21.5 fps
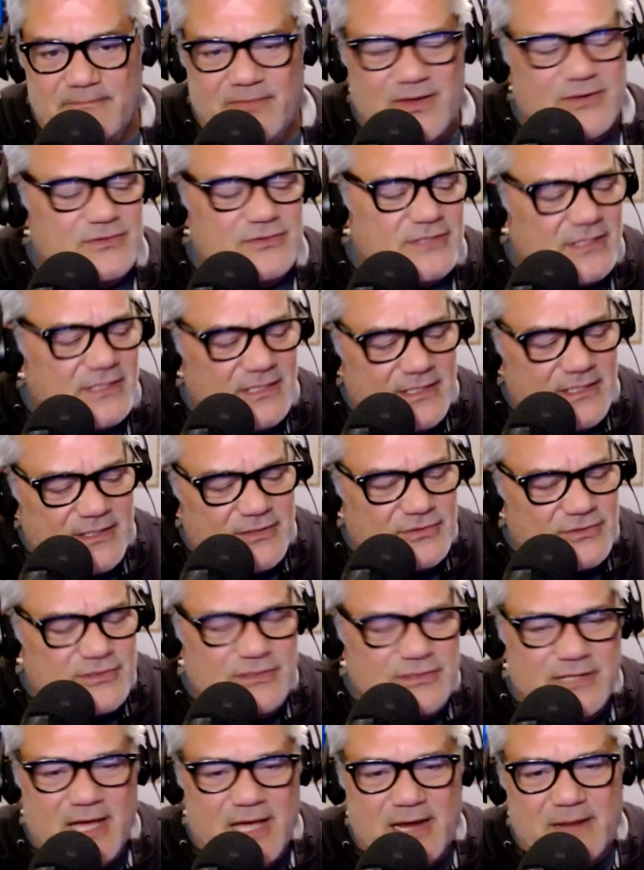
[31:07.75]
There's
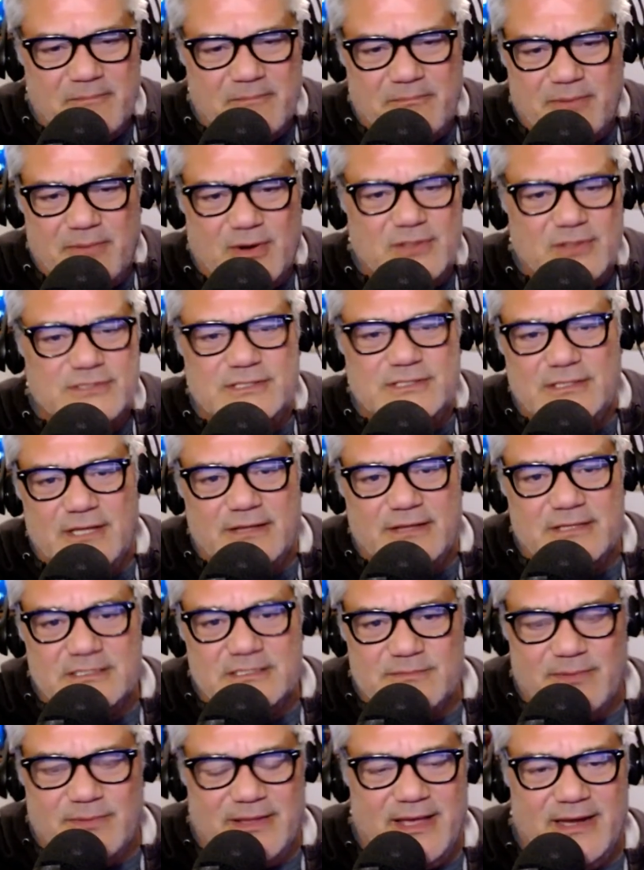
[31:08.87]
not a person on
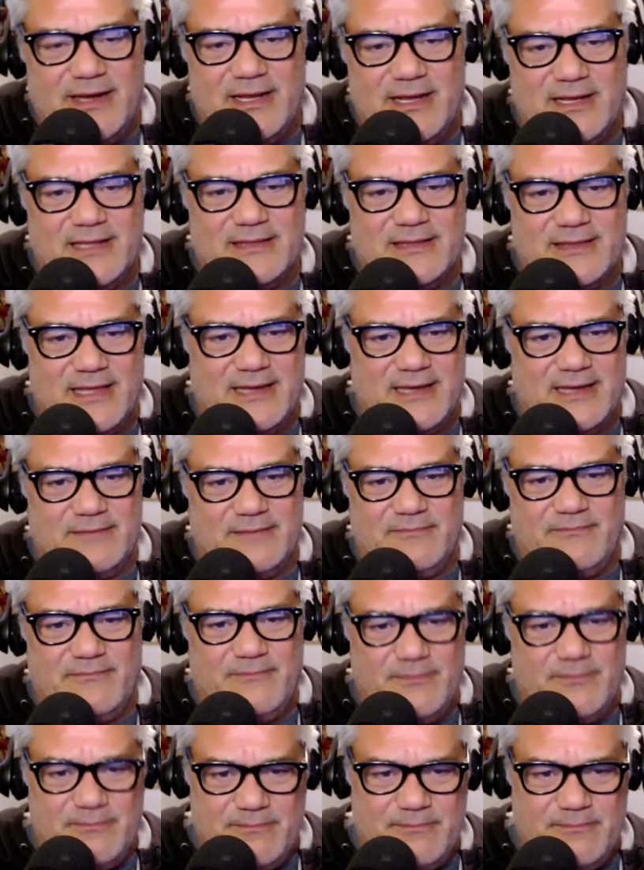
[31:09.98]
this planet that could
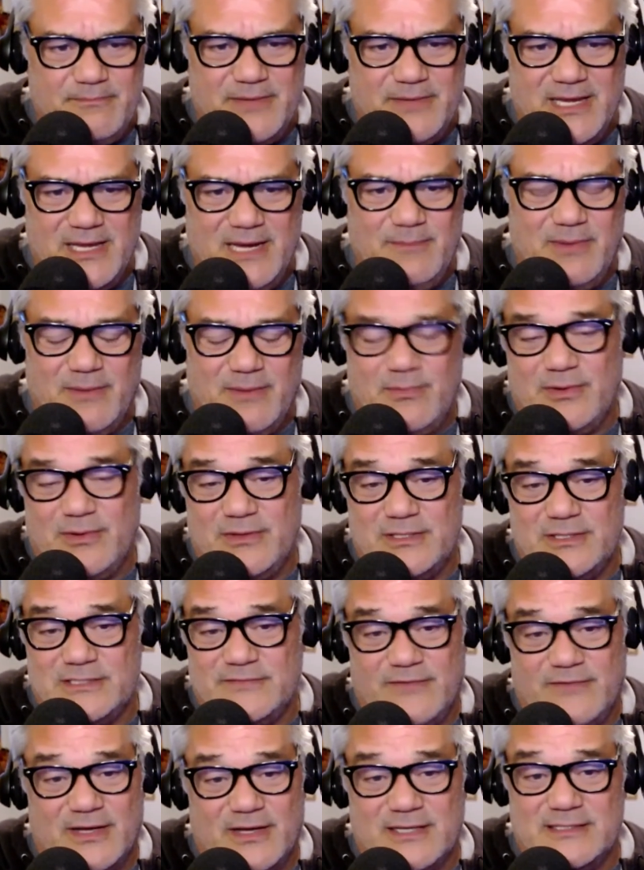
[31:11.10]
keep up with his
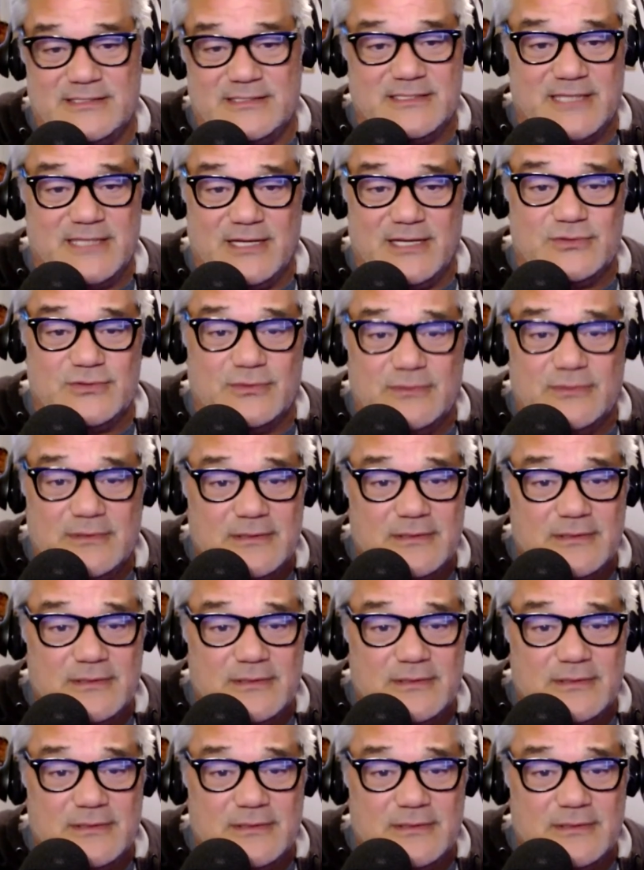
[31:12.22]
fucking schedule.